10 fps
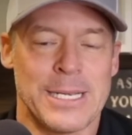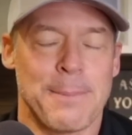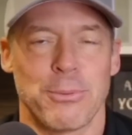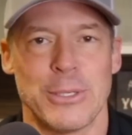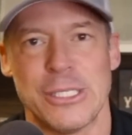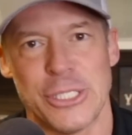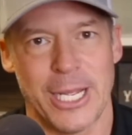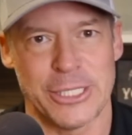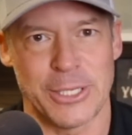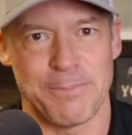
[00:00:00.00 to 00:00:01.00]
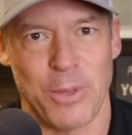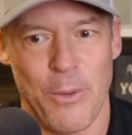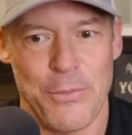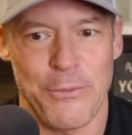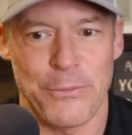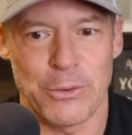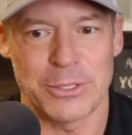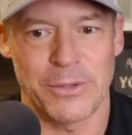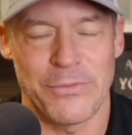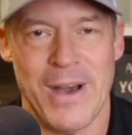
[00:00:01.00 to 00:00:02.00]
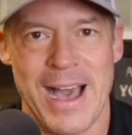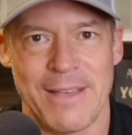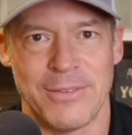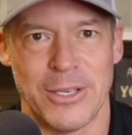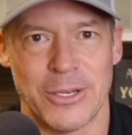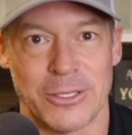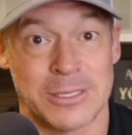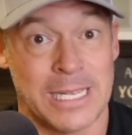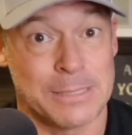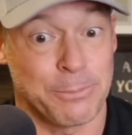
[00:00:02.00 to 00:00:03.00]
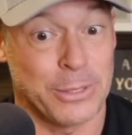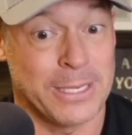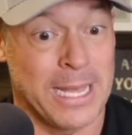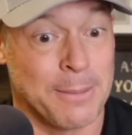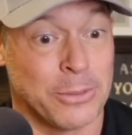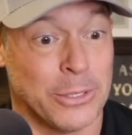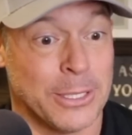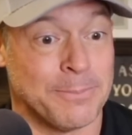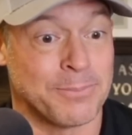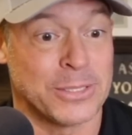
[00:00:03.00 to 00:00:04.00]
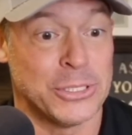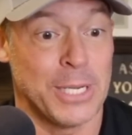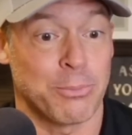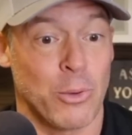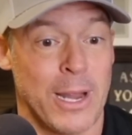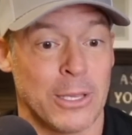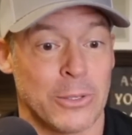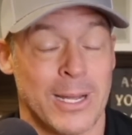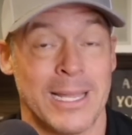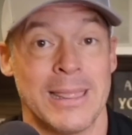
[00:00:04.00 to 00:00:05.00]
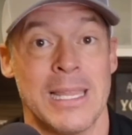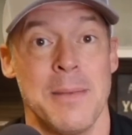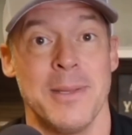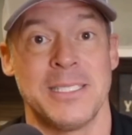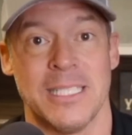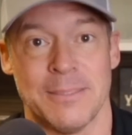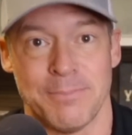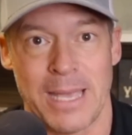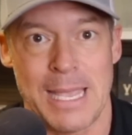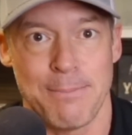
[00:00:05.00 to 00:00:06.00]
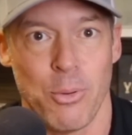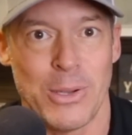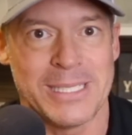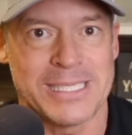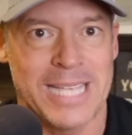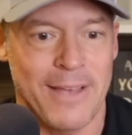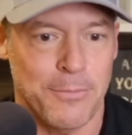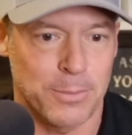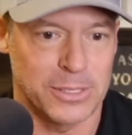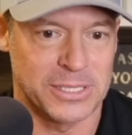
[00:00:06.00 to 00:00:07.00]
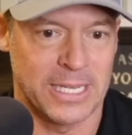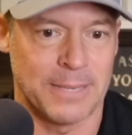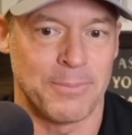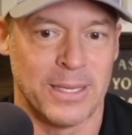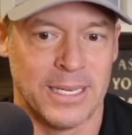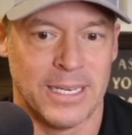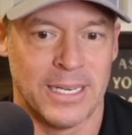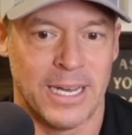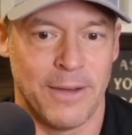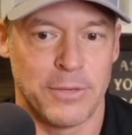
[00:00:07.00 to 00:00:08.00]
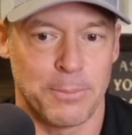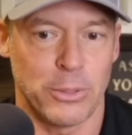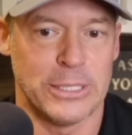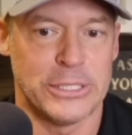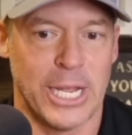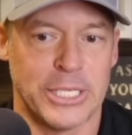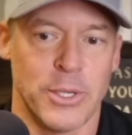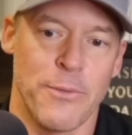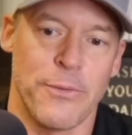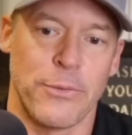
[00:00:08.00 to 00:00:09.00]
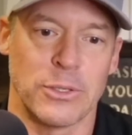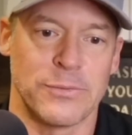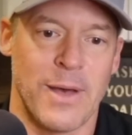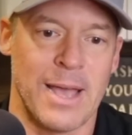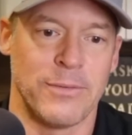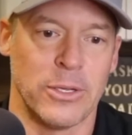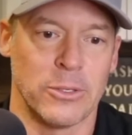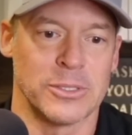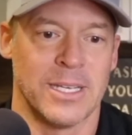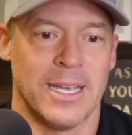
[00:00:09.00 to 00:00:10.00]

depreciation over the first 5 years. That's pretty damn good. Jeep Wrangler Unlimited, 8.7% of depreciation over the first 5 years.